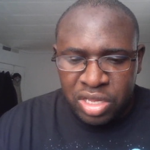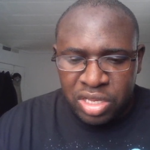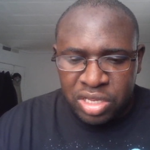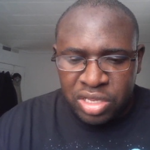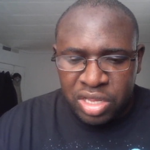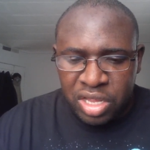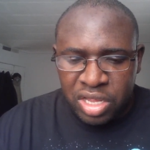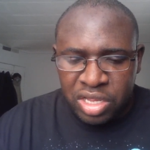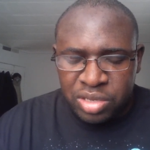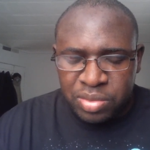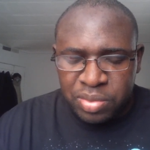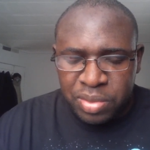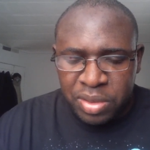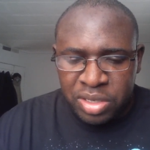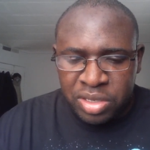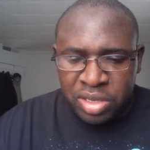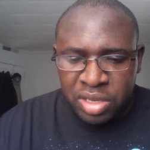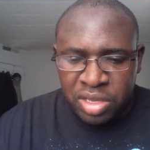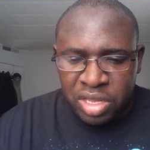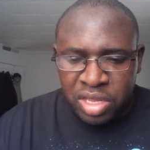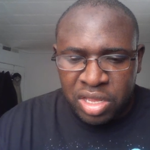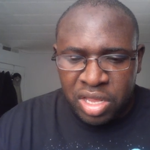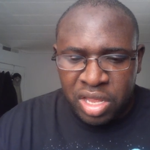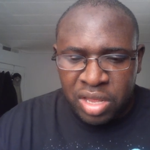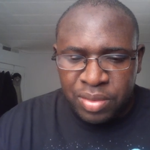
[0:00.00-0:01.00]
It's, it's based
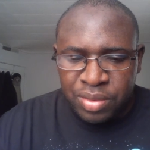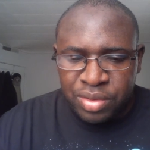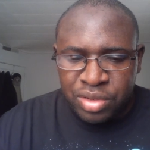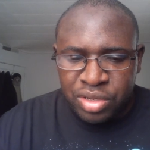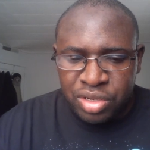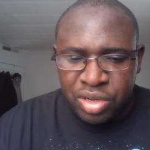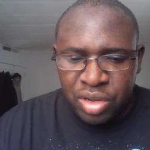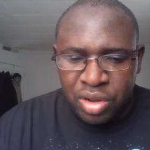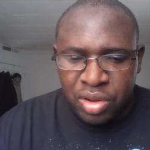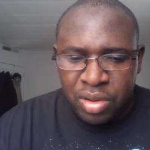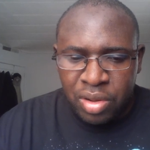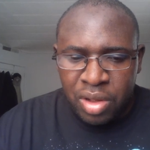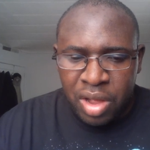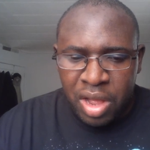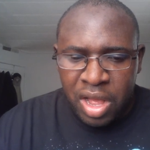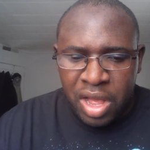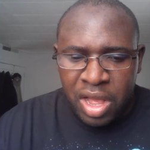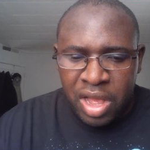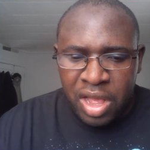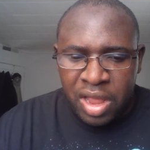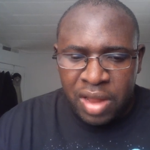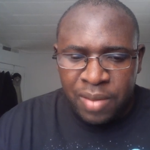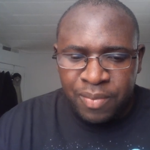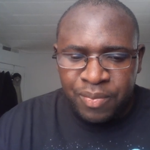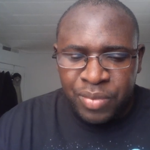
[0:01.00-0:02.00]
on the TV show
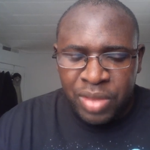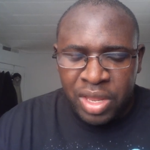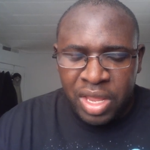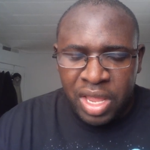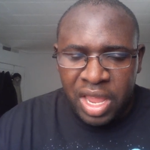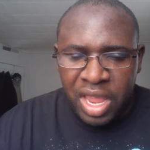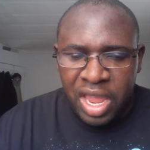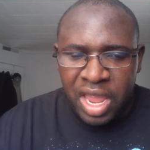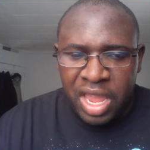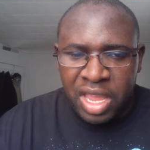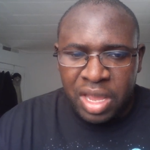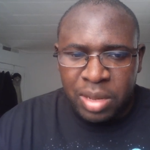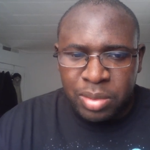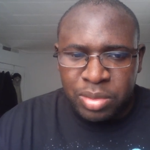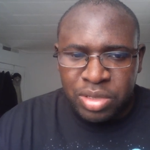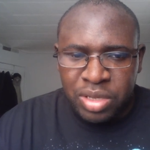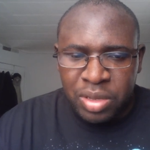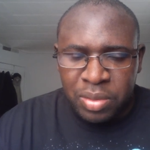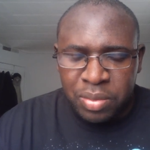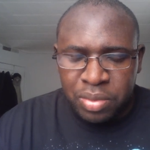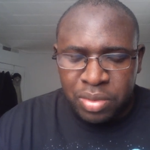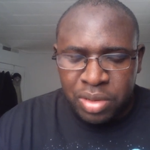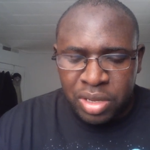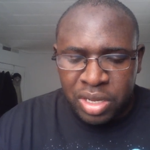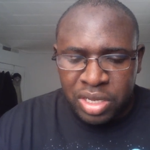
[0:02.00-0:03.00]
on
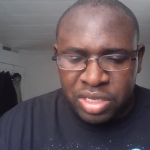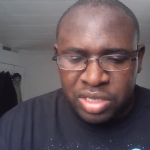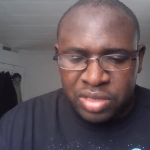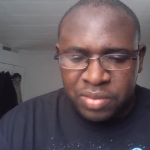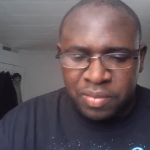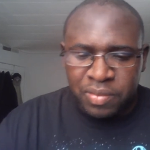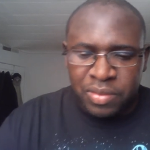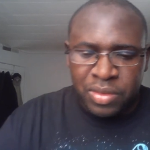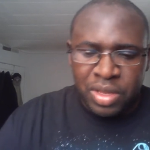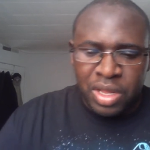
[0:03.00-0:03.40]
AMC Plus.